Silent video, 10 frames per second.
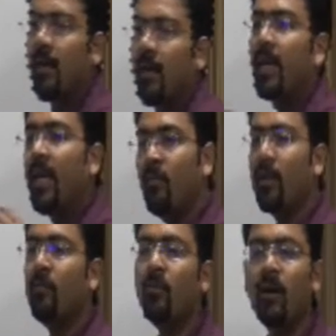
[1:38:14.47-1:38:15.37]
Even if you
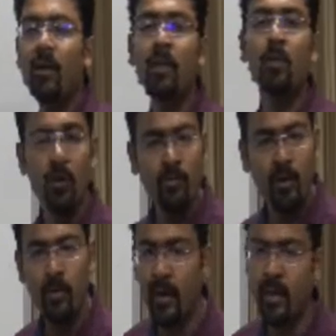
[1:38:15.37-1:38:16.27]
have added two different
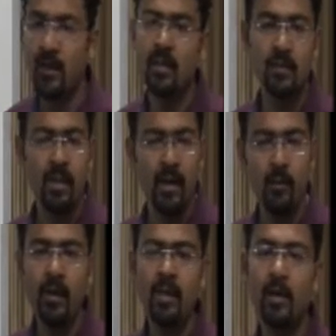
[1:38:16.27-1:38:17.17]
particles, doesn't really
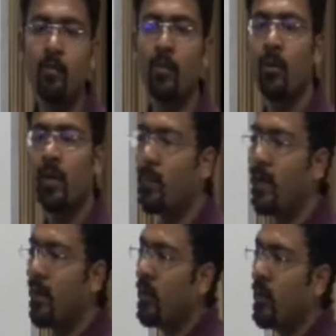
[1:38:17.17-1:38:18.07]
matter. It will only depend
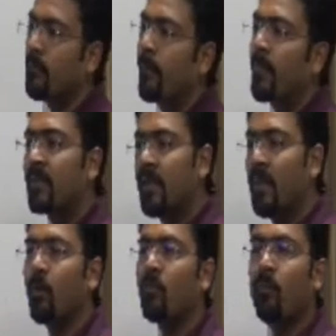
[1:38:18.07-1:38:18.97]
upon the number
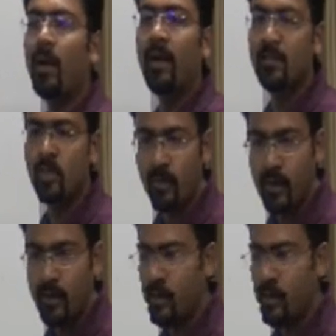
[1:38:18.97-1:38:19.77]
of particles you have added.